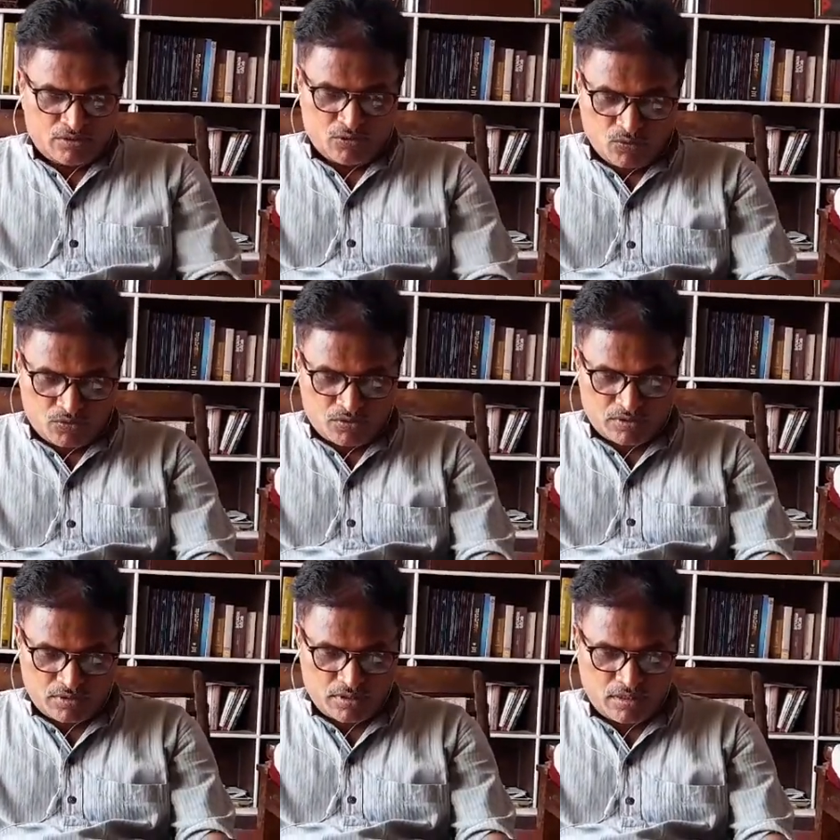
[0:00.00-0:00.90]
Those
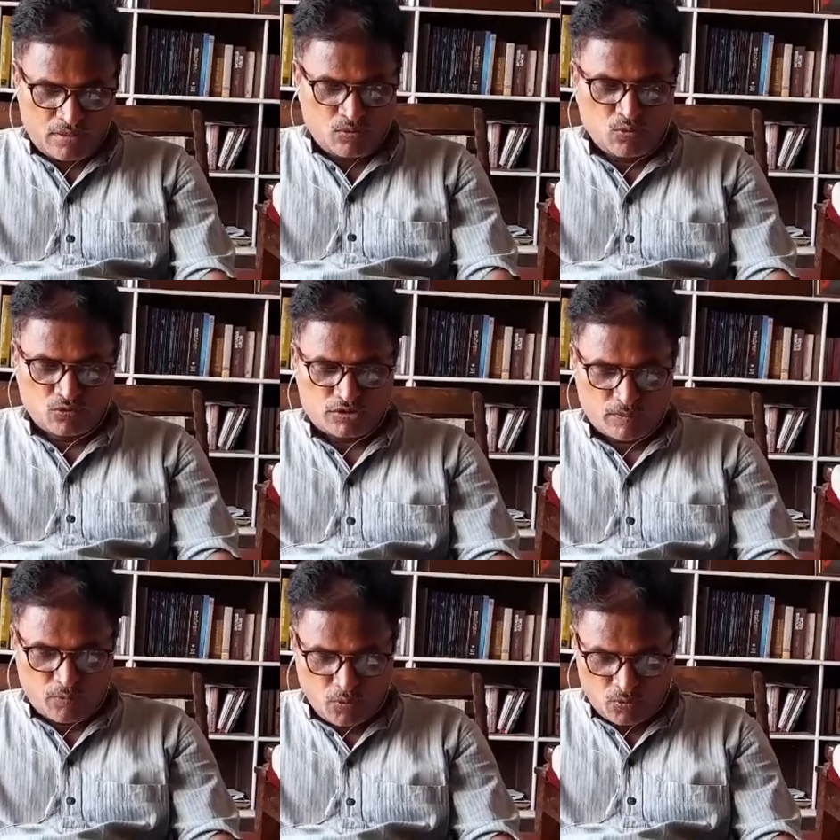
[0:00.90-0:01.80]
who
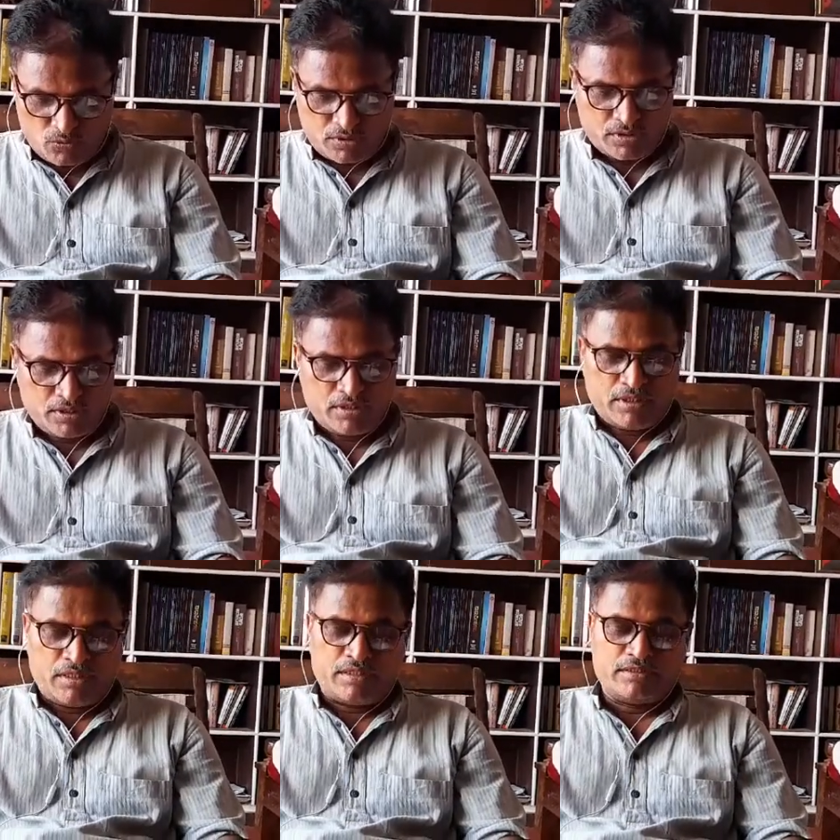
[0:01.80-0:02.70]
support
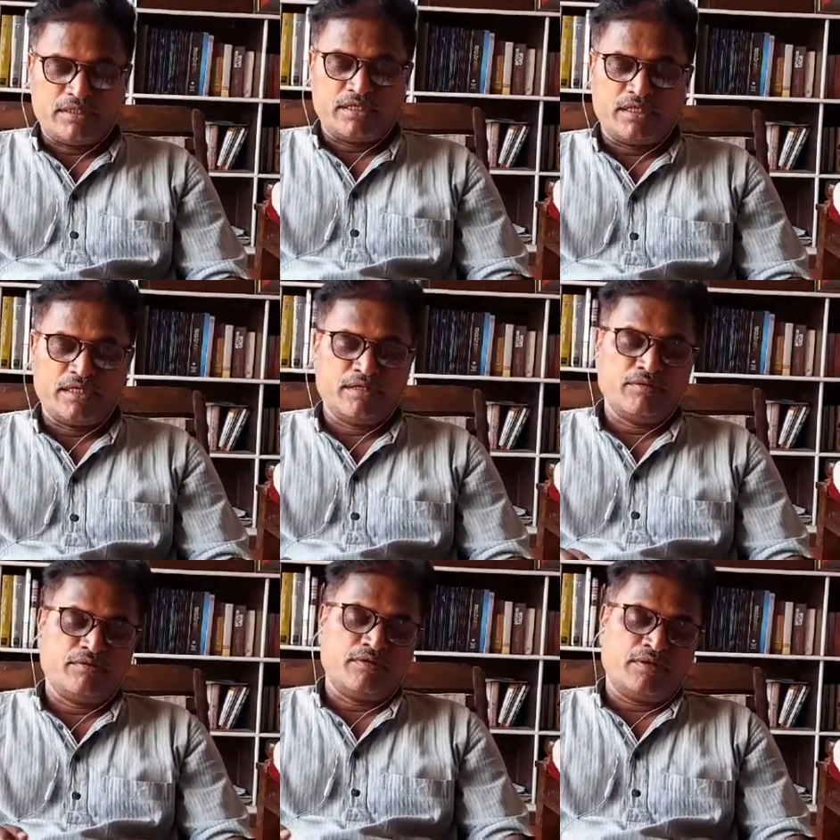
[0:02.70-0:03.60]
the
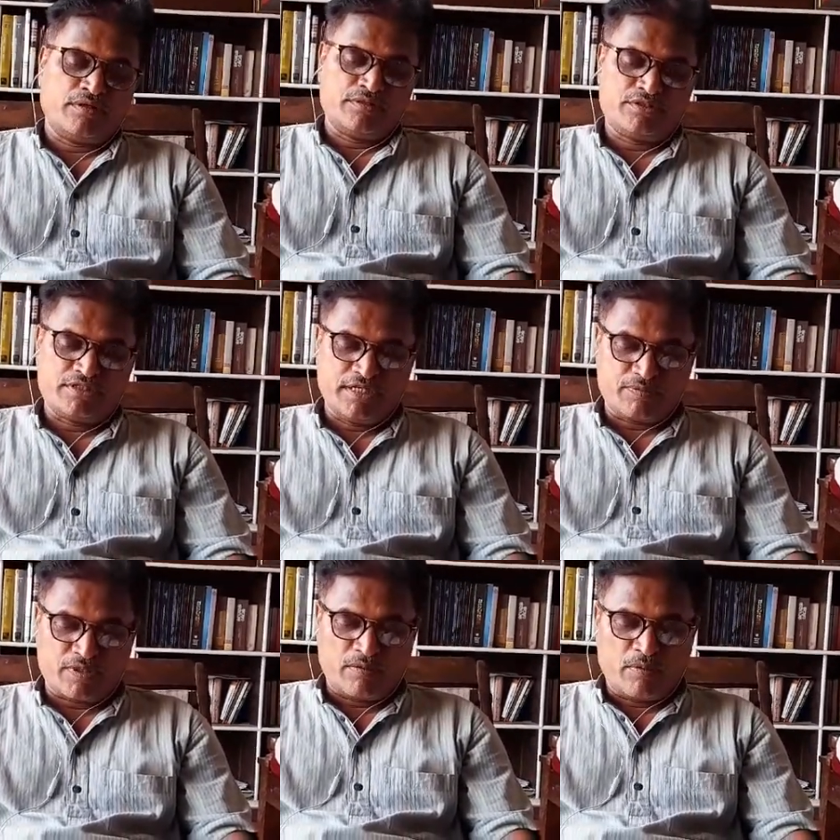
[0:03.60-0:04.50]
chief
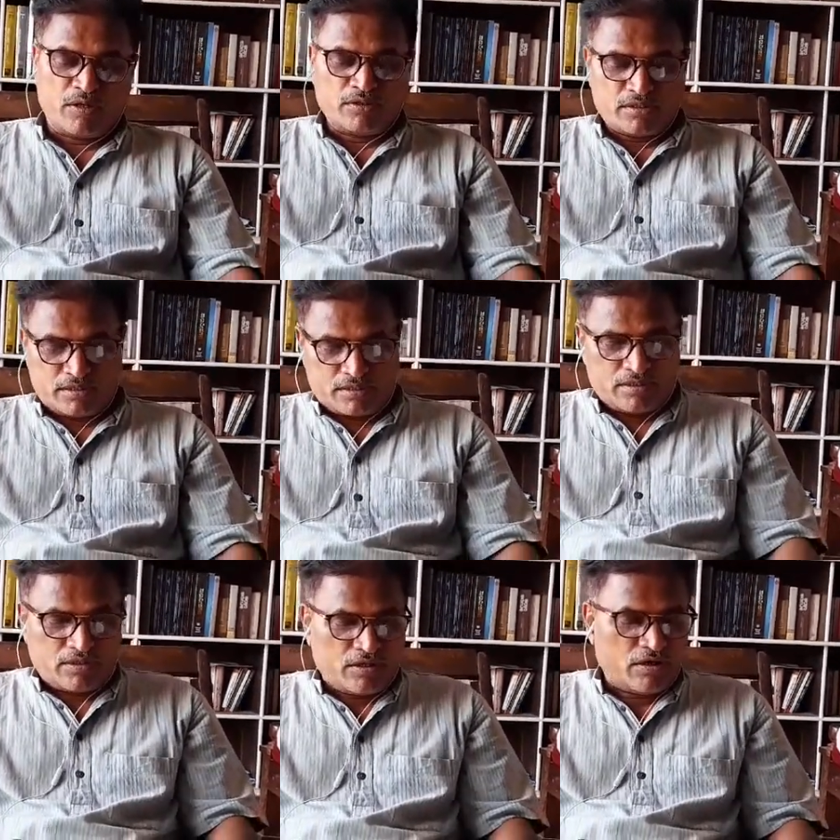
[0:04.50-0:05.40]
commander
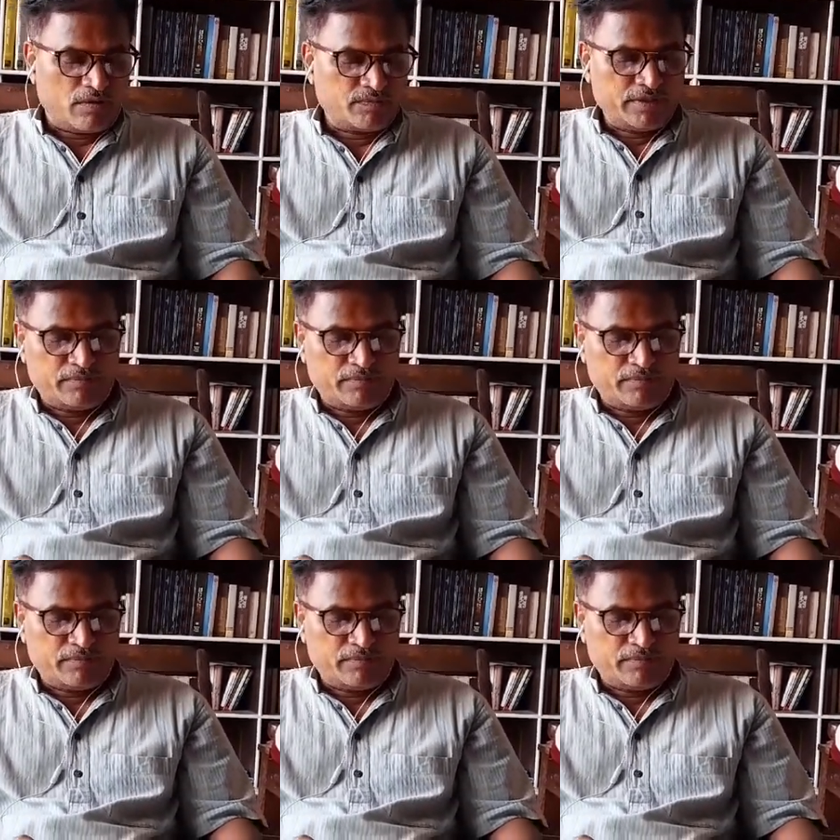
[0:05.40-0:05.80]
of the